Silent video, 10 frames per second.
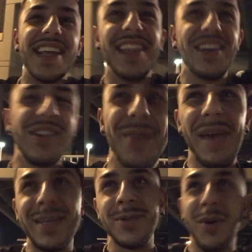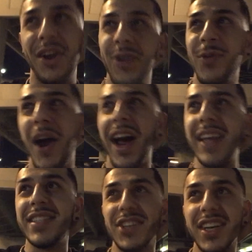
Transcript: It literally makes me want to cry. It's